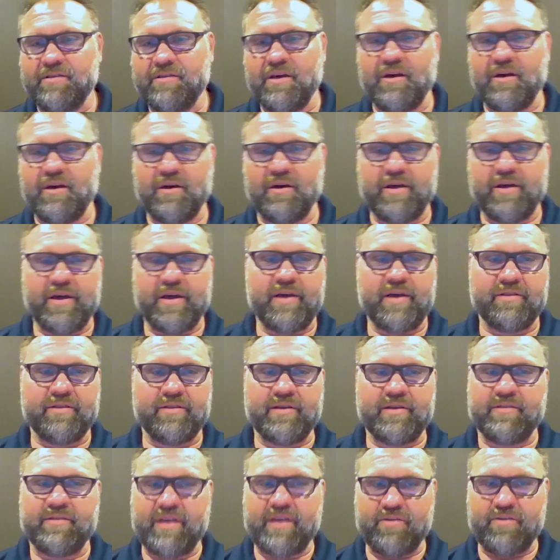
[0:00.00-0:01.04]

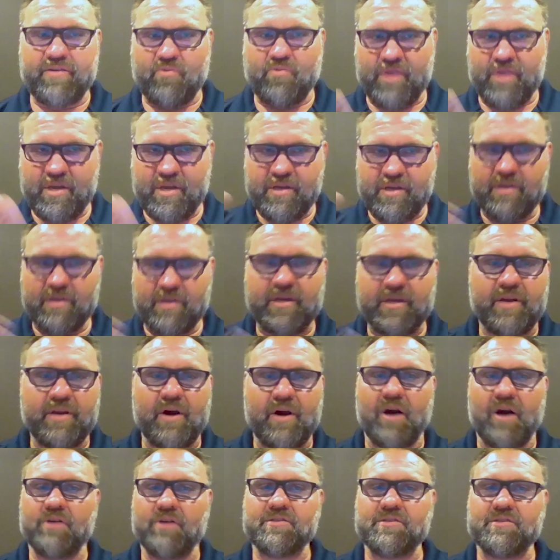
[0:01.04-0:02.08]
then we can
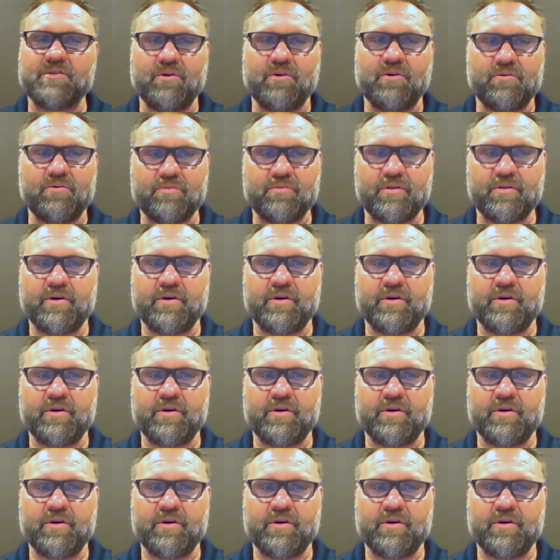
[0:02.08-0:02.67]
also